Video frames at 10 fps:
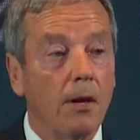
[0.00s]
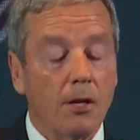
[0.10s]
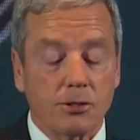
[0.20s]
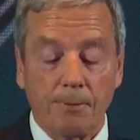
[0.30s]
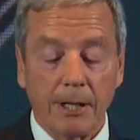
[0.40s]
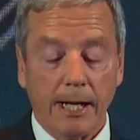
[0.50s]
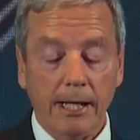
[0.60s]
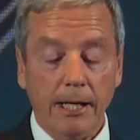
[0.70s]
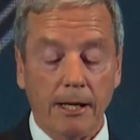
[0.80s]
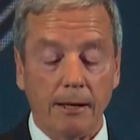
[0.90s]
To be
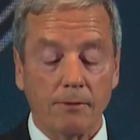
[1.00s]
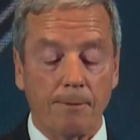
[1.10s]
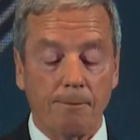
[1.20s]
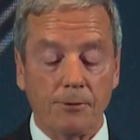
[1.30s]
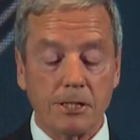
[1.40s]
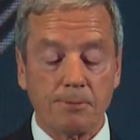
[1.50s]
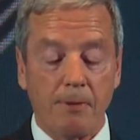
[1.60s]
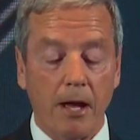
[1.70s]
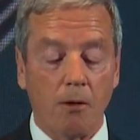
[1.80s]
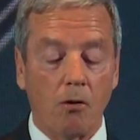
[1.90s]
clear, this
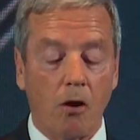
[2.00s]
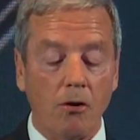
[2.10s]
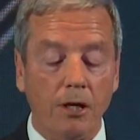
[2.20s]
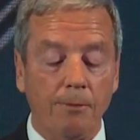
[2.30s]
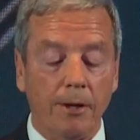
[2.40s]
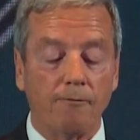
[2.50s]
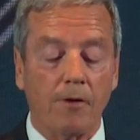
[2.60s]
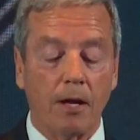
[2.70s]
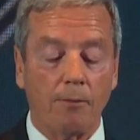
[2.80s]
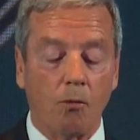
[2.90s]
power will only be
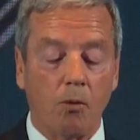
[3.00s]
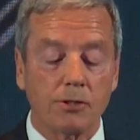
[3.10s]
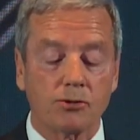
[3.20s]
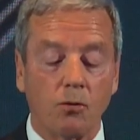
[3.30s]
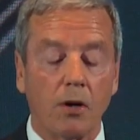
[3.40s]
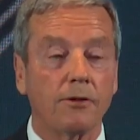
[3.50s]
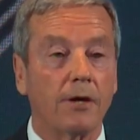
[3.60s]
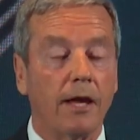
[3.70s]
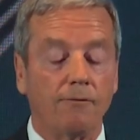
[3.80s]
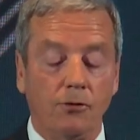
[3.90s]
available once all other
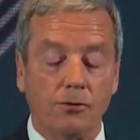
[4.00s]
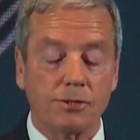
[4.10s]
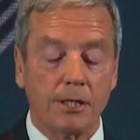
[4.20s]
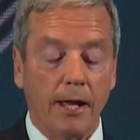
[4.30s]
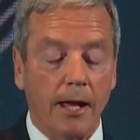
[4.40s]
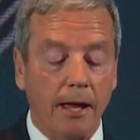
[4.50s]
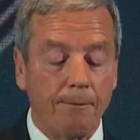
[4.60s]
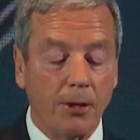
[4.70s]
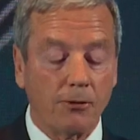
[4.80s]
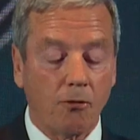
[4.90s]
avenues have
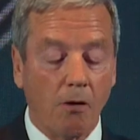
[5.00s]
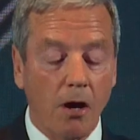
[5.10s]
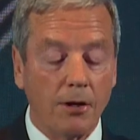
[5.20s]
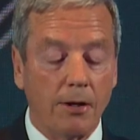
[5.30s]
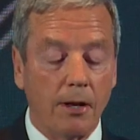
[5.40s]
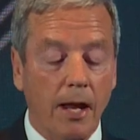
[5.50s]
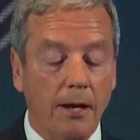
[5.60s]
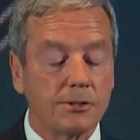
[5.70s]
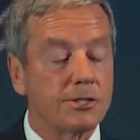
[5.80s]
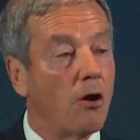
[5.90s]
been tried
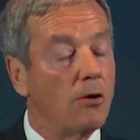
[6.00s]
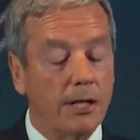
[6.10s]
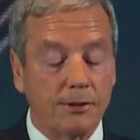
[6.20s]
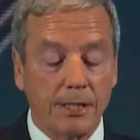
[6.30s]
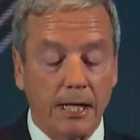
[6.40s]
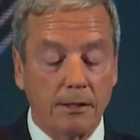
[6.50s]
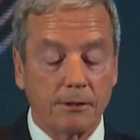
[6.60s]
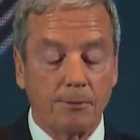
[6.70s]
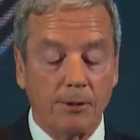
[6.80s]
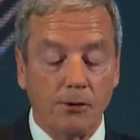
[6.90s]
and is only
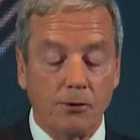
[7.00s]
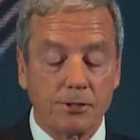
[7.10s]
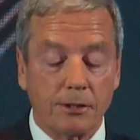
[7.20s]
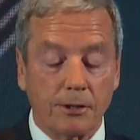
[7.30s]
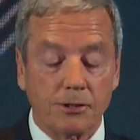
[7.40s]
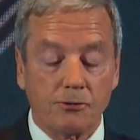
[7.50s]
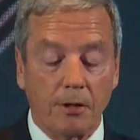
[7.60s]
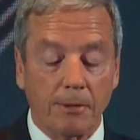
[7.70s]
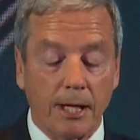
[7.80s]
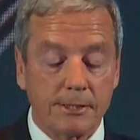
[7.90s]
intended to be used in
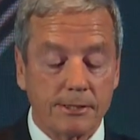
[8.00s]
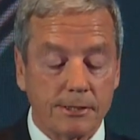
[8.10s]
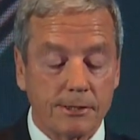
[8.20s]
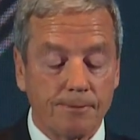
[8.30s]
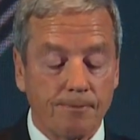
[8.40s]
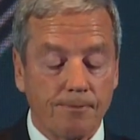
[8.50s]
extreme cases.